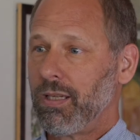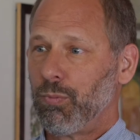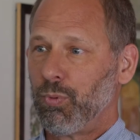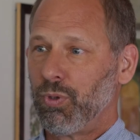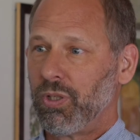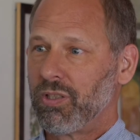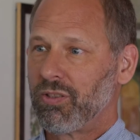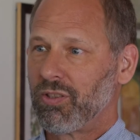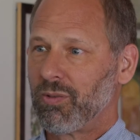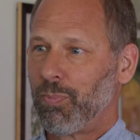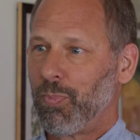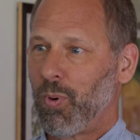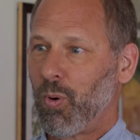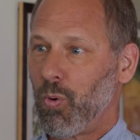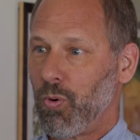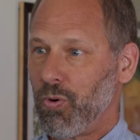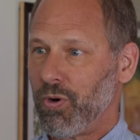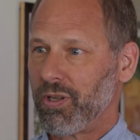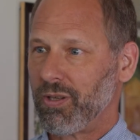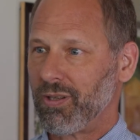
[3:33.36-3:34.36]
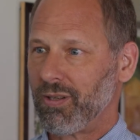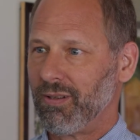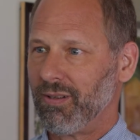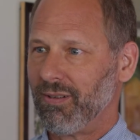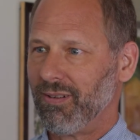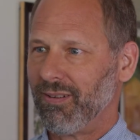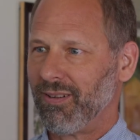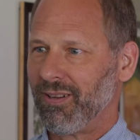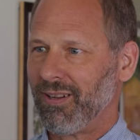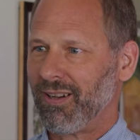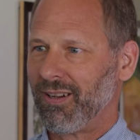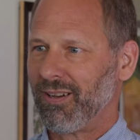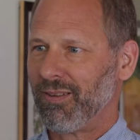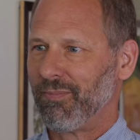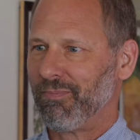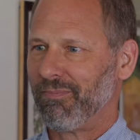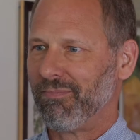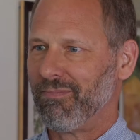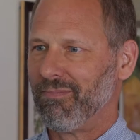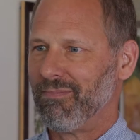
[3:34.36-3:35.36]
it really supported
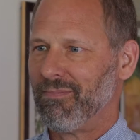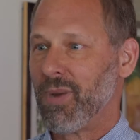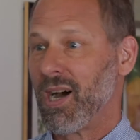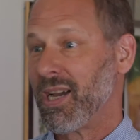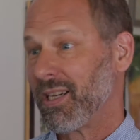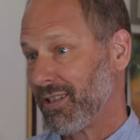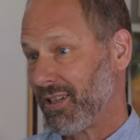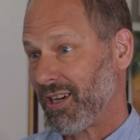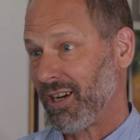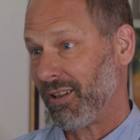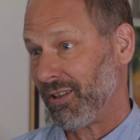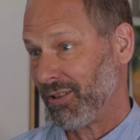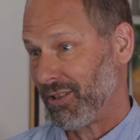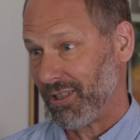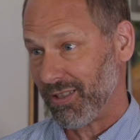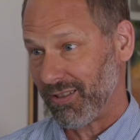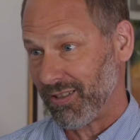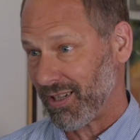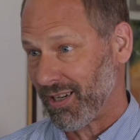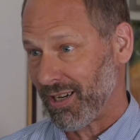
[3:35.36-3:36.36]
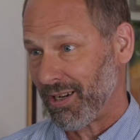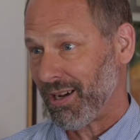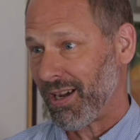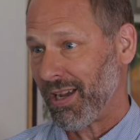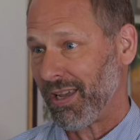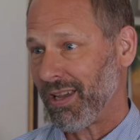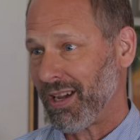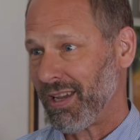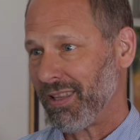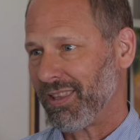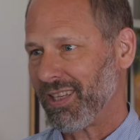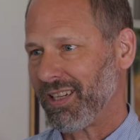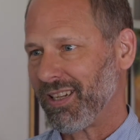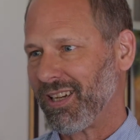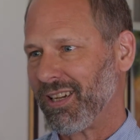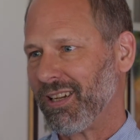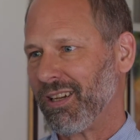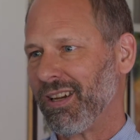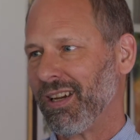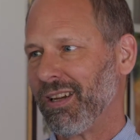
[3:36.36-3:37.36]
my style of teaching. I think
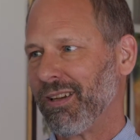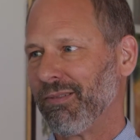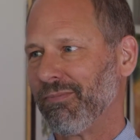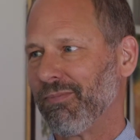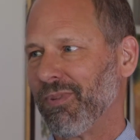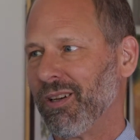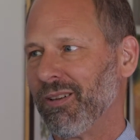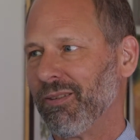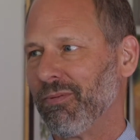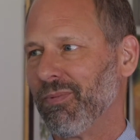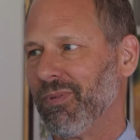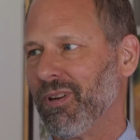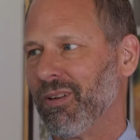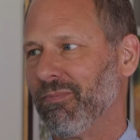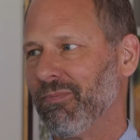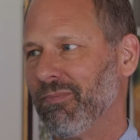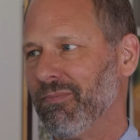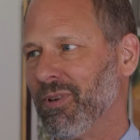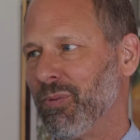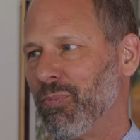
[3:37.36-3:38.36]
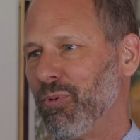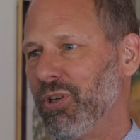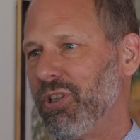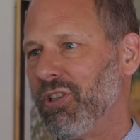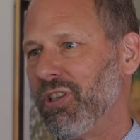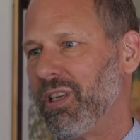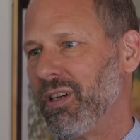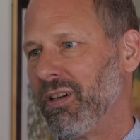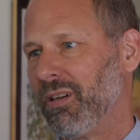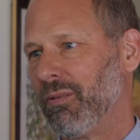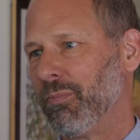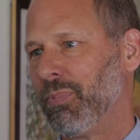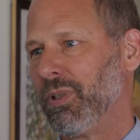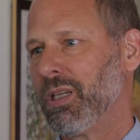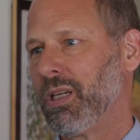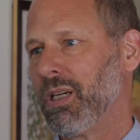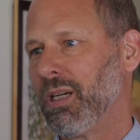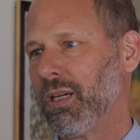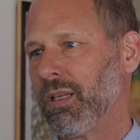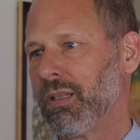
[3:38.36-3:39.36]
I appreciated it
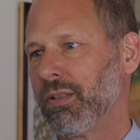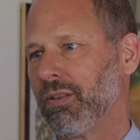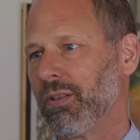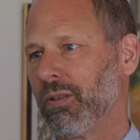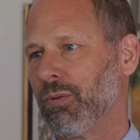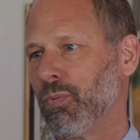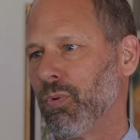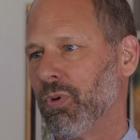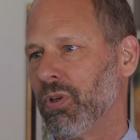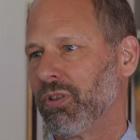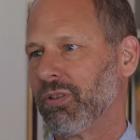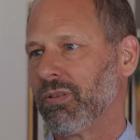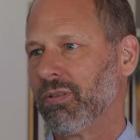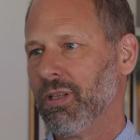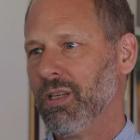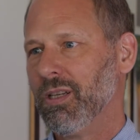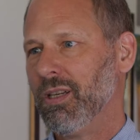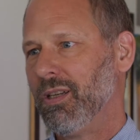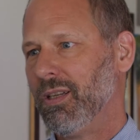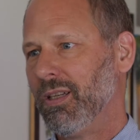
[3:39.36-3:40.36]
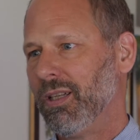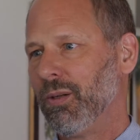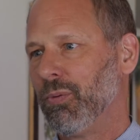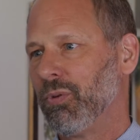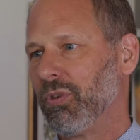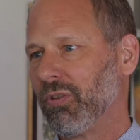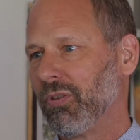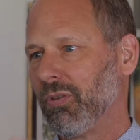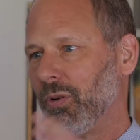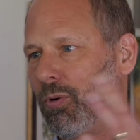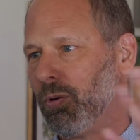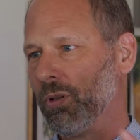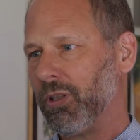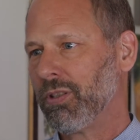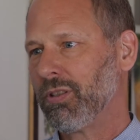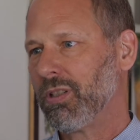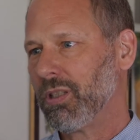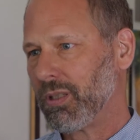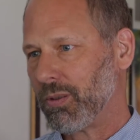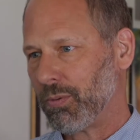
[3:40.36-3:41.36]
because it was
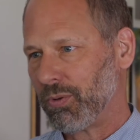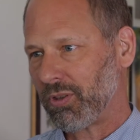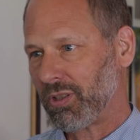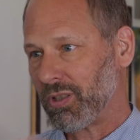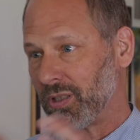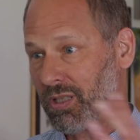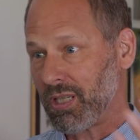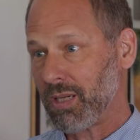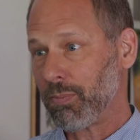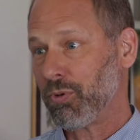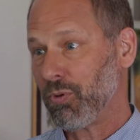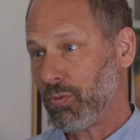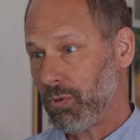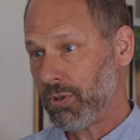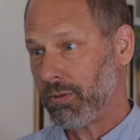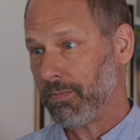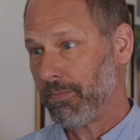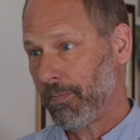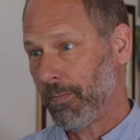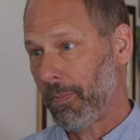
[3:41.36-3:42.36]
holistic, it was conceptual,